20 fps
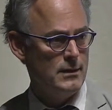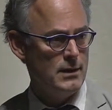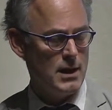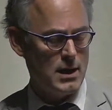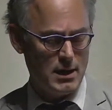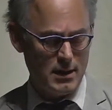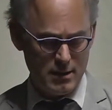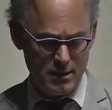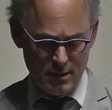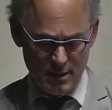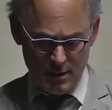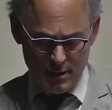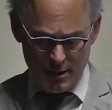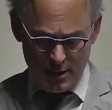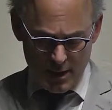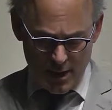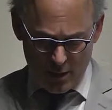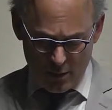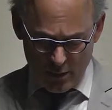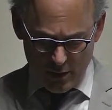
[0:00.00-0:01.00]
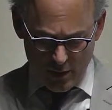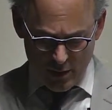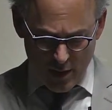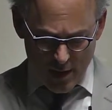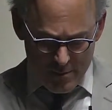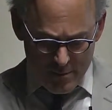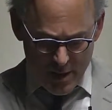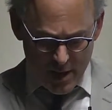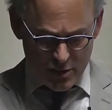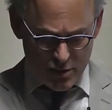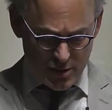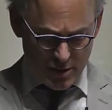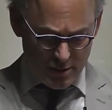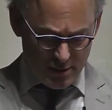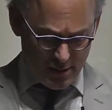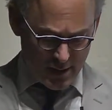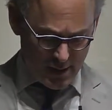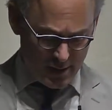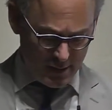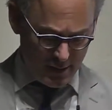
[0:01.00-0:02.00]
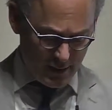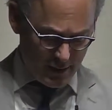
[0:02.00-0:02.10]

Uh, now, you know, I mentioned that